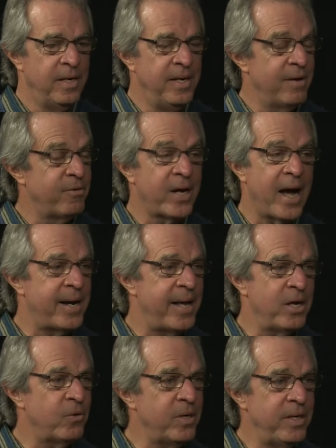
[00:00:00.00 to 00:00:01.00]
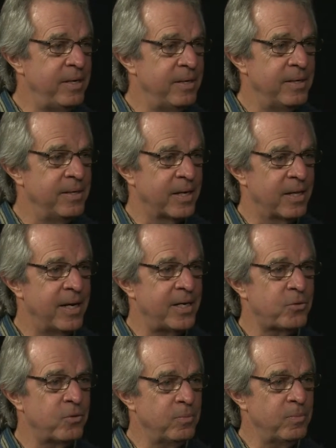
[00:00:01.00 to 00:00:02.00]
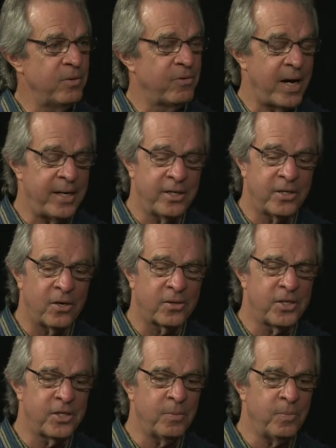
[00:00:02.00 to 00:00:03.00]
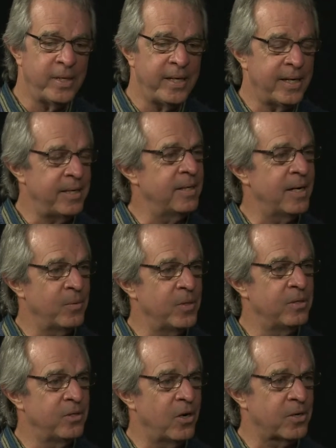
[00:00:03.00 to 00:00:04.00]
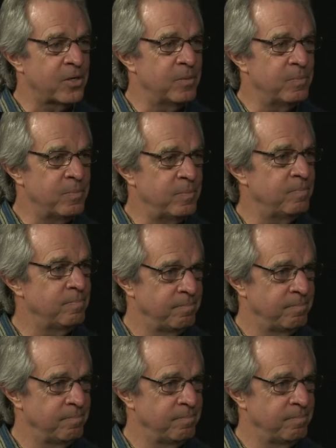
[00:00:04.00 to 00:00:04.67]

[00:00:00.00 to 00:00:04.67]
never got angry in the classroom. If I had to talk to somebody, I would talk to them,